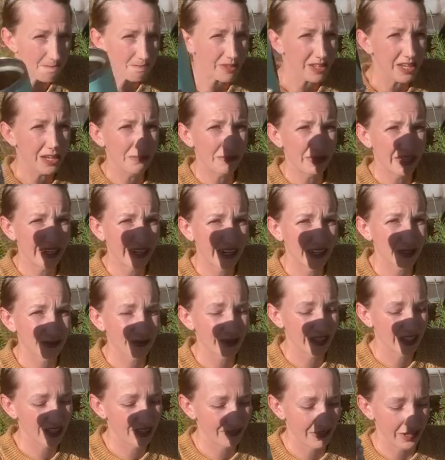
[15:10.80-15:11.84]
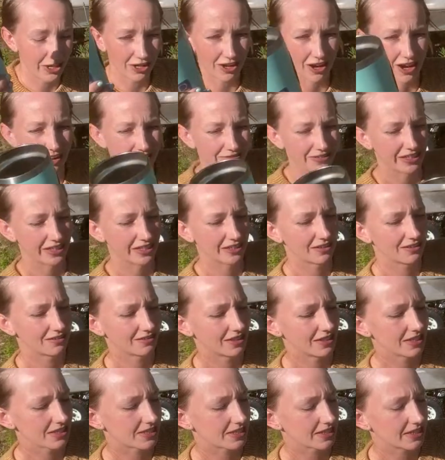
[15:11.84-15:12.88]
And because we love our coffee,
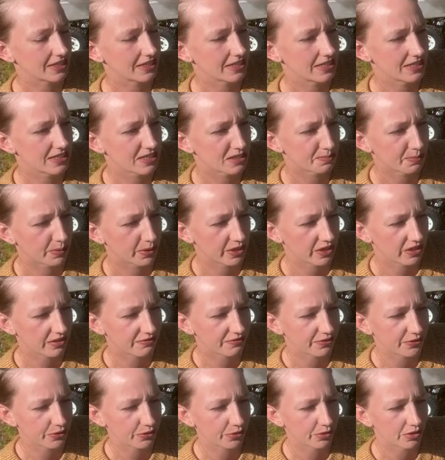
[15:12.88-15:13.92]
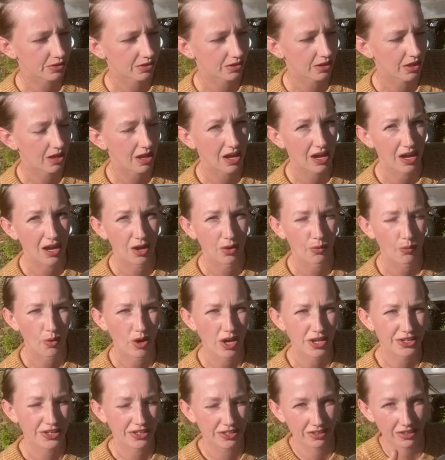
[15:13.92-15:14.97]
this is Birdie Fuel
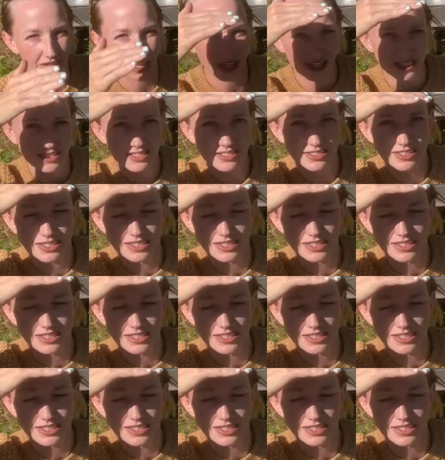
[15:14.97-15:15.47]
Wanderlust.